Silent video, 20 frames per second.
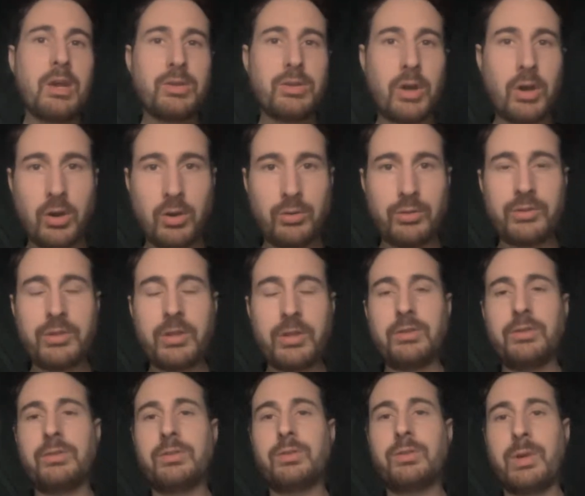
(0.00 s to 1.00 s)
to host
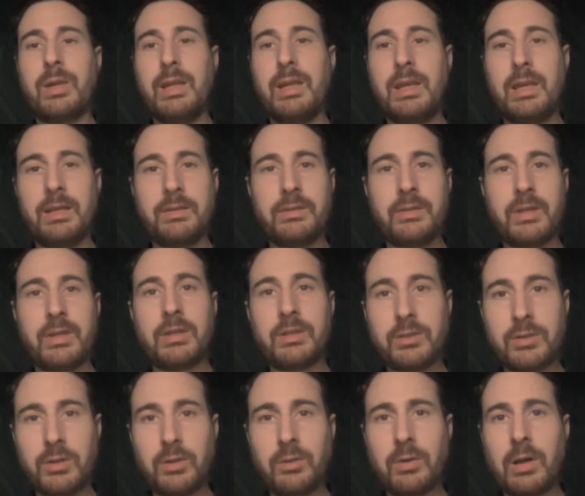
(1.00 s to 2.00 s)
as screenings, and
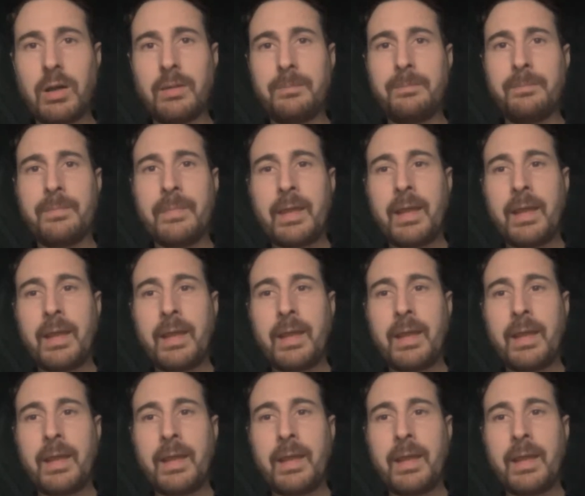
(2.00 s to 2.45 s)
so on.